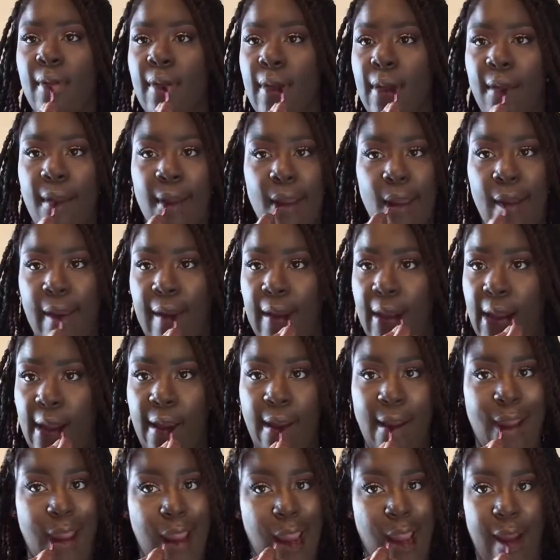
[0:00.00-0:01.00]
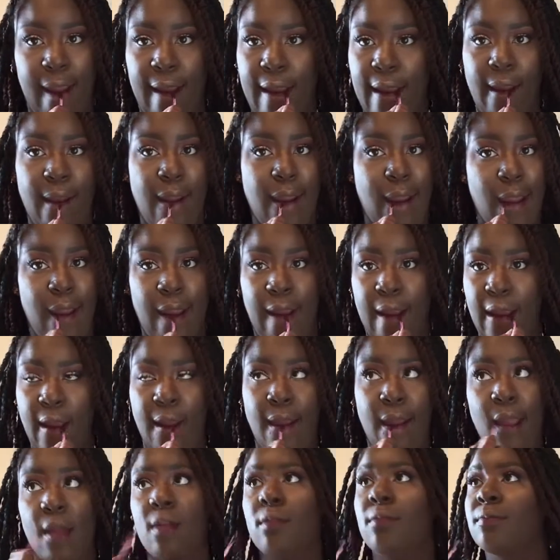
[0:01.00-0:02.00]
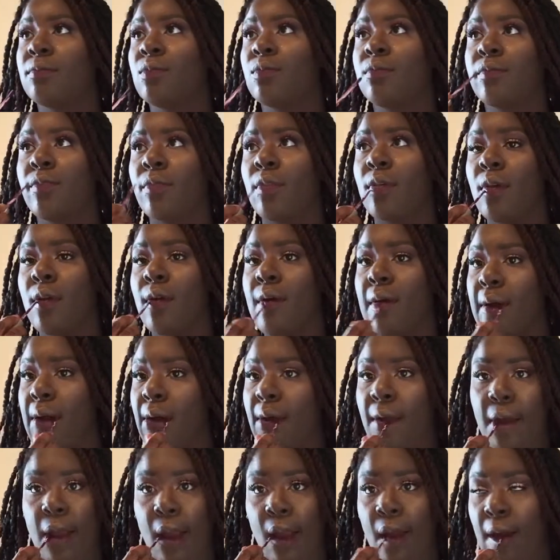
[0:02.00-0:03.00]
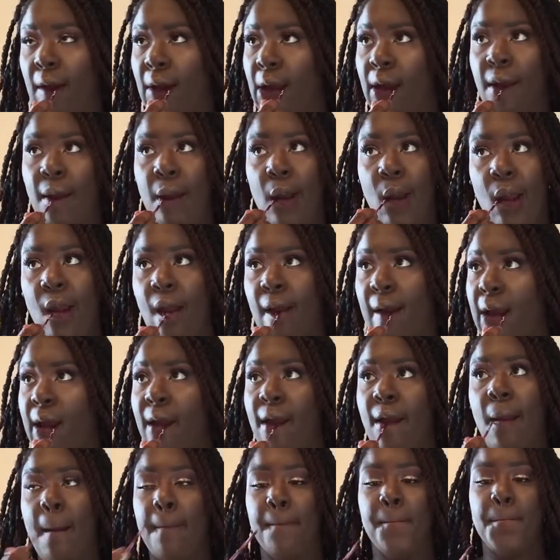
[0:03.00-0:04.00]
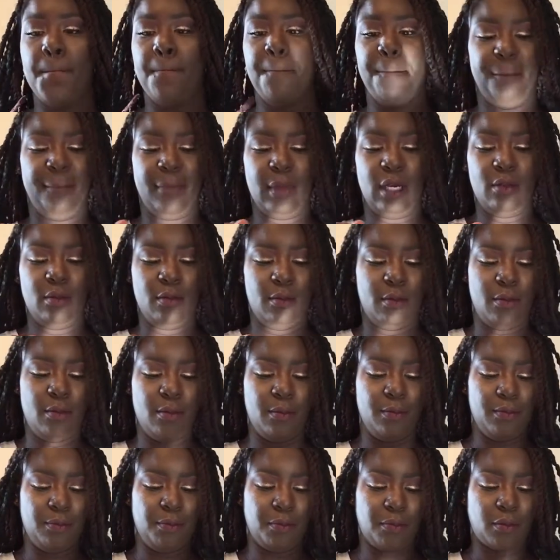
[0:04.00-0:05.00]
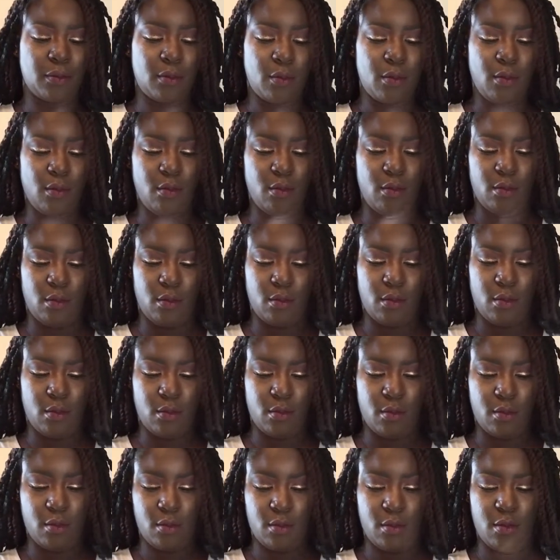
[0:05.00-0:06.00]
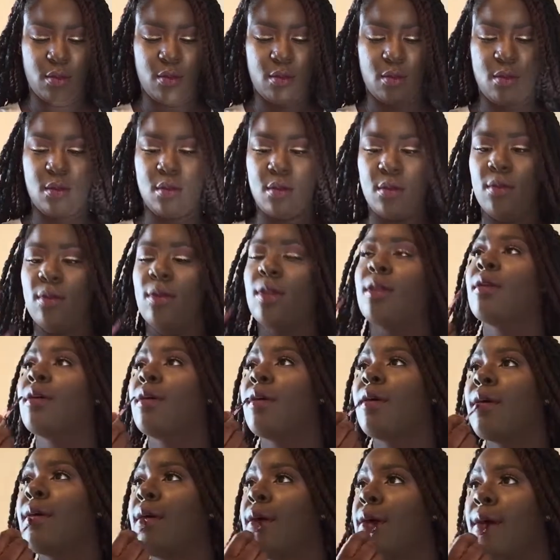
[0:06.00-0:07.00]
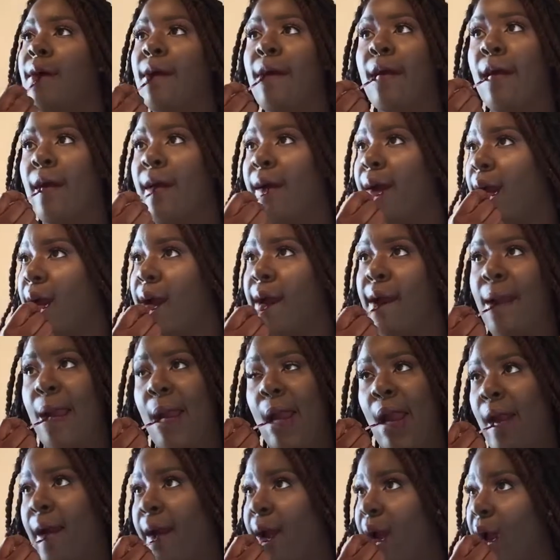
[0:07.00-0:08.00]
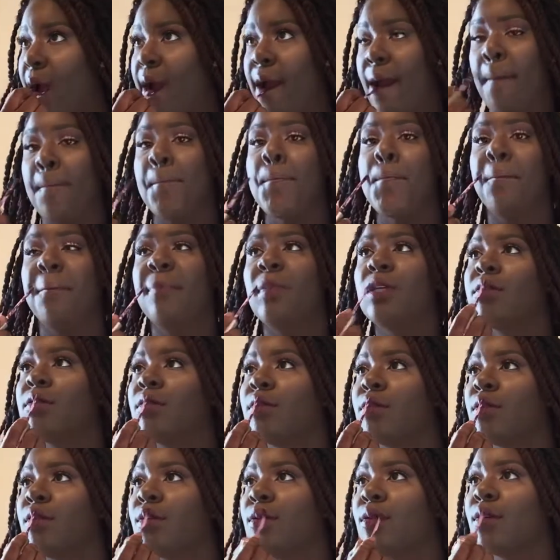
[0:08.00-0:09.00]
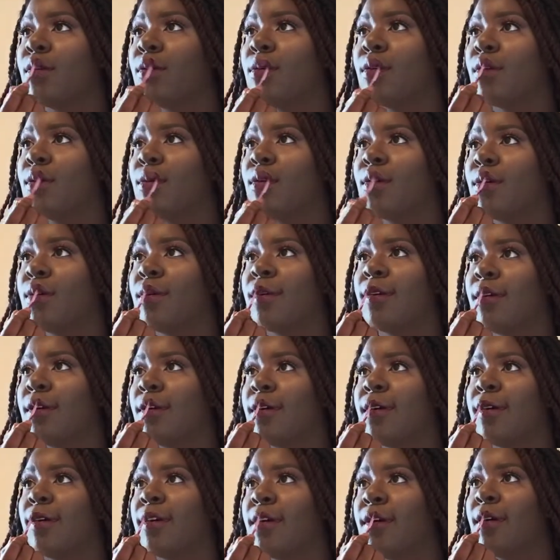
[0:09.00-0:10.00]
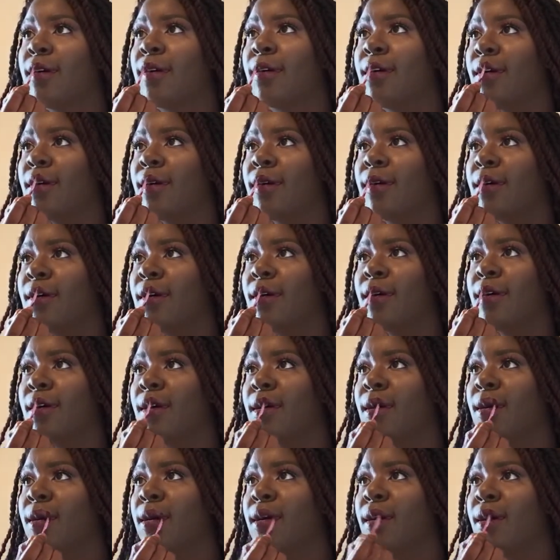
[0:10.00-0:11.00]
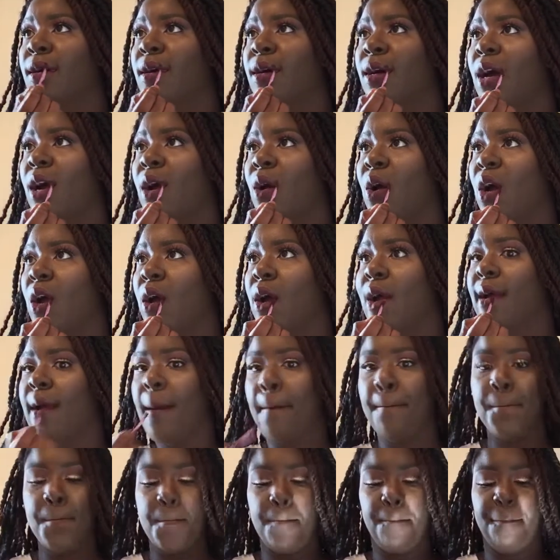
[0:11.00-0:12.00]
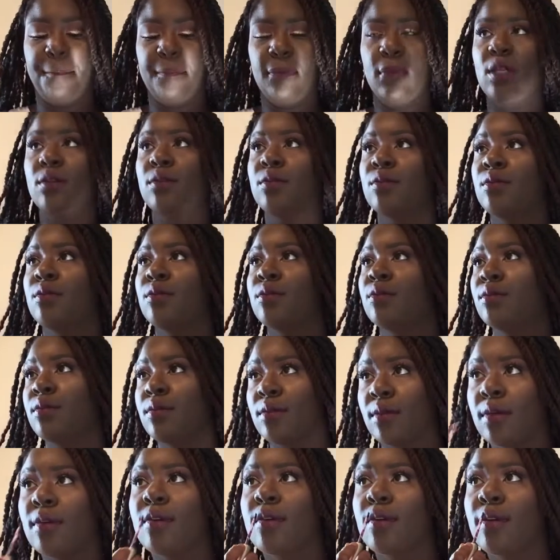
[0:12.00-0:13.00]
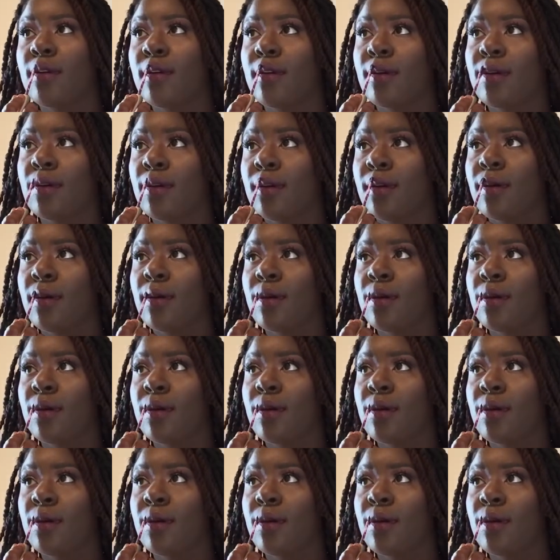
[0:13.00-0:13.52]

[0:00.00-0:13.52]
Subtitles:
and I'm putting it all over the lips. This is my favorite color. People always compliment me on this shade. It's like my favorite. I literally am out, so that's why you can't even read the bottle and you see like marks on the inside of the bottle.